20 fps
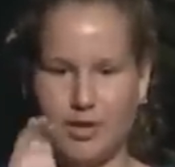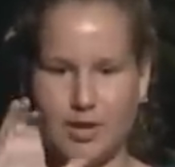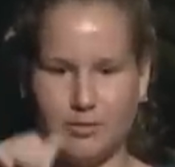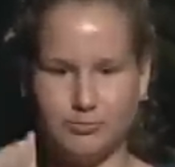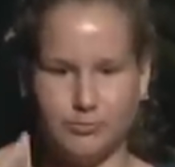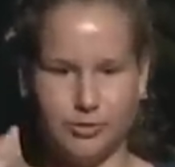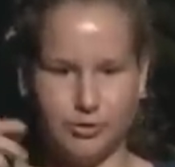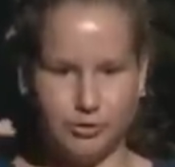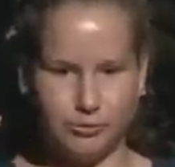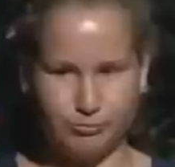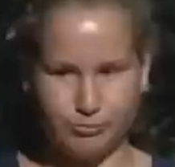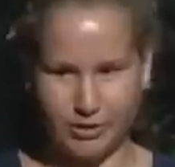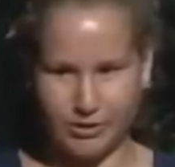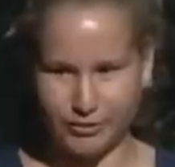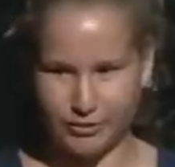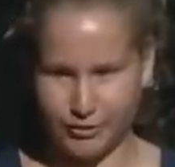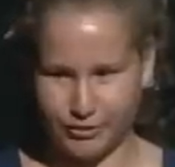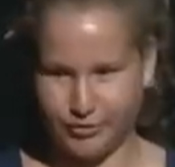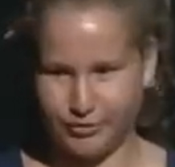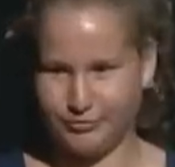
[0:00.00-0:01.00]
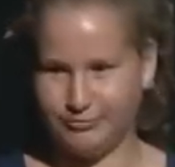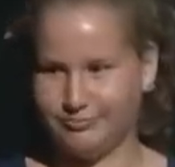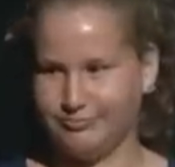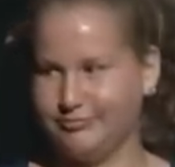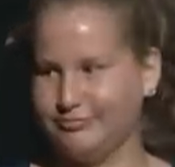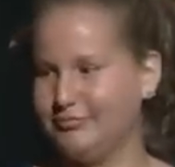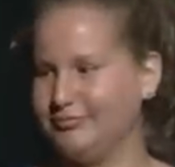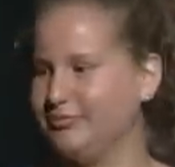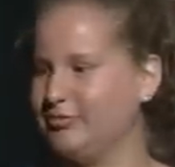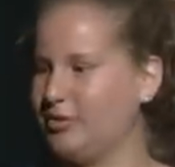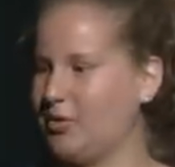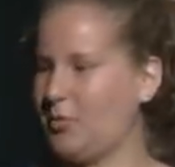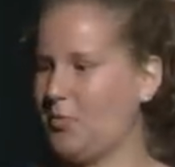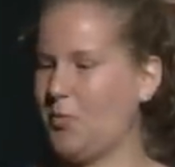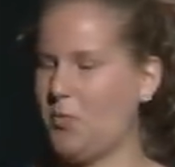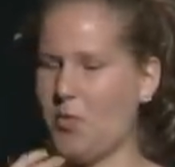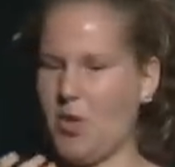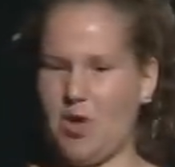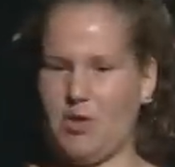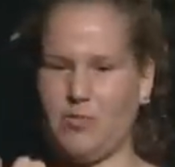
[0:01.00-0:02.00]
and she's still working as the
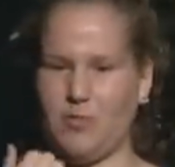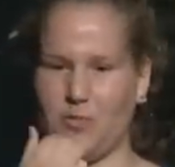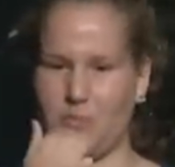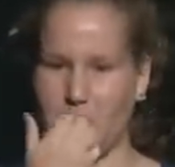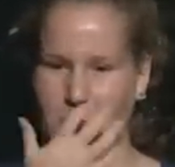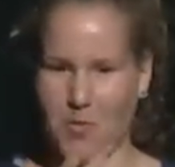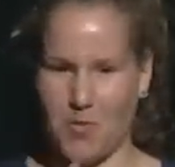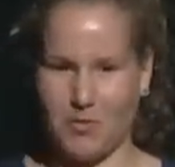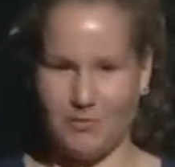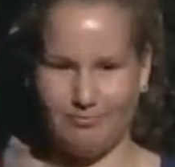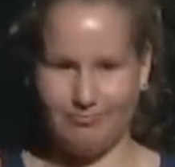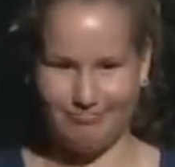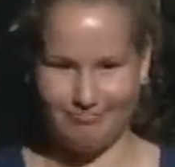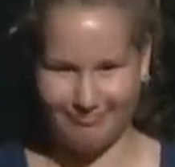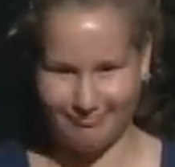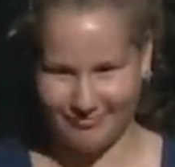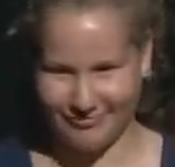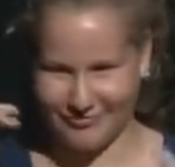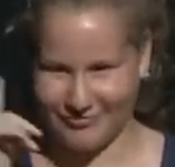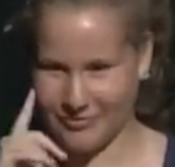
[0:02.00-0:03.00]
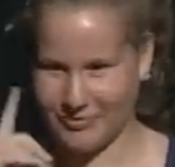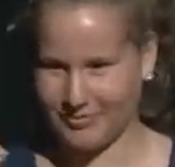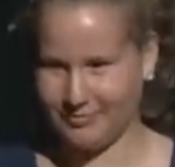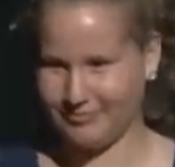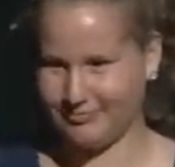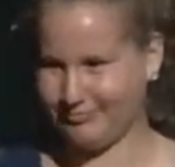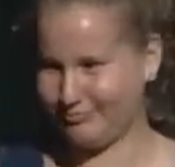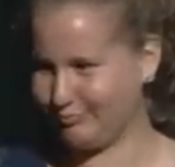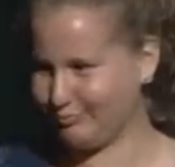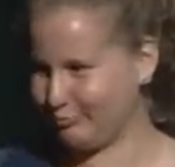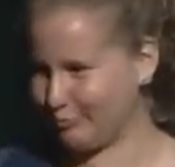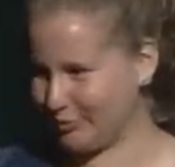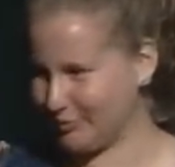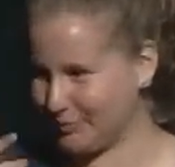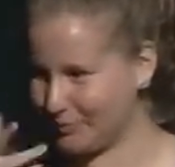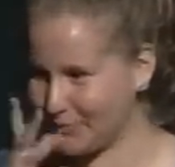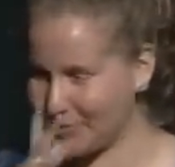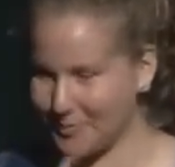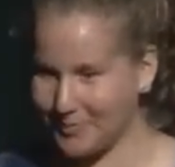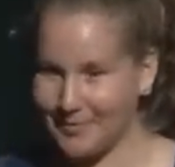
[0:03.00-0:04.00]
campus activities
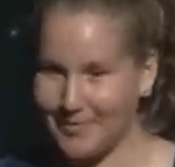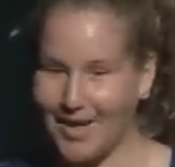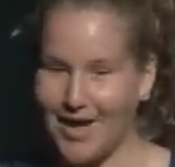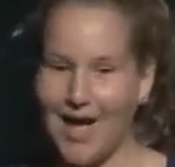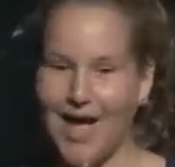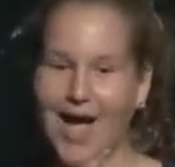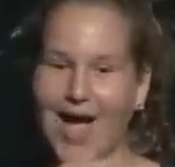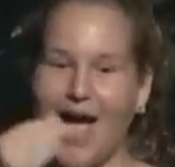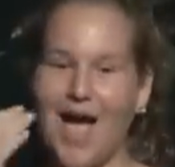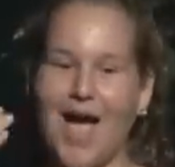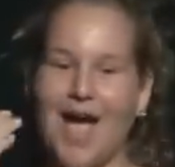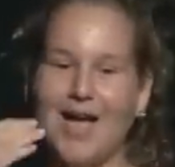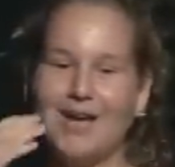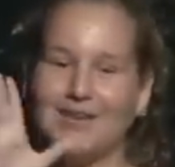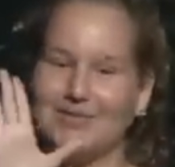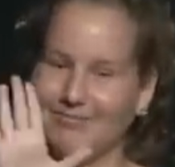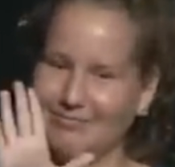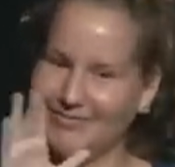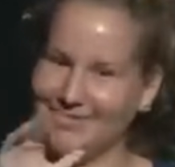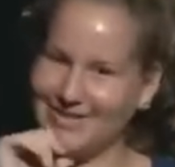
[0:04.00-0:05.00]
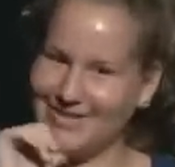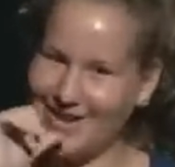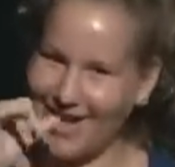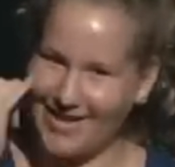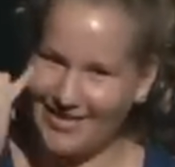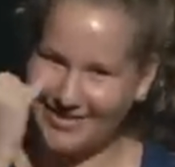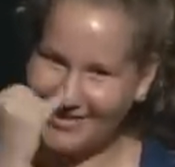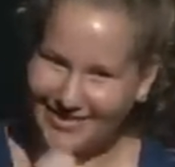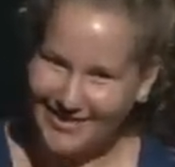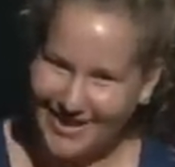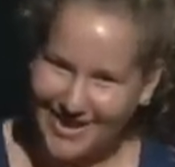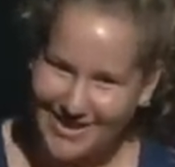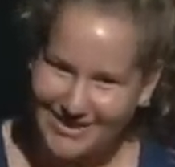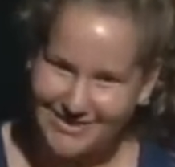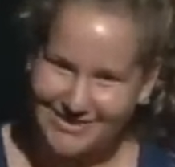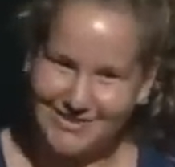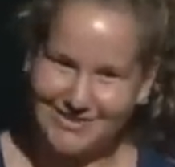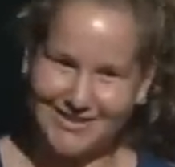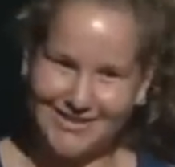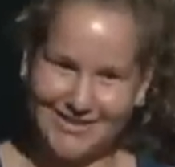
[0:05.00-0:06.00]
director. So thank you,
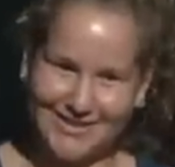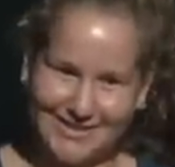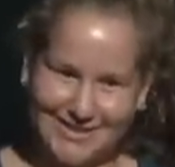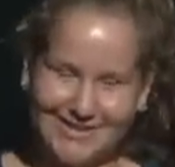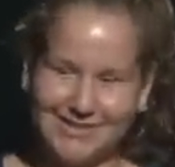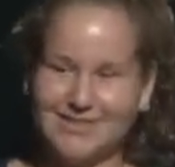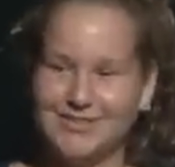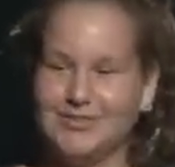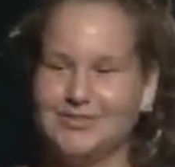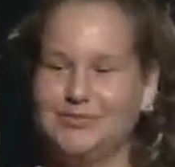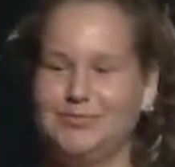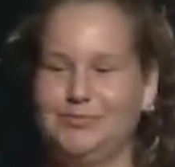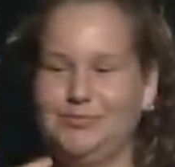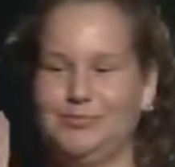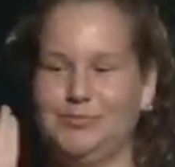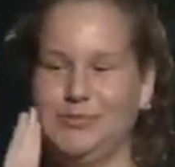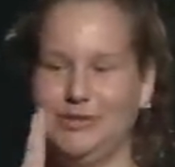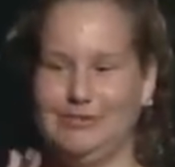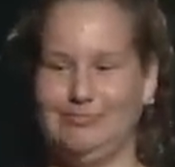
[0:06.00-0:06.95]
three women, for being on our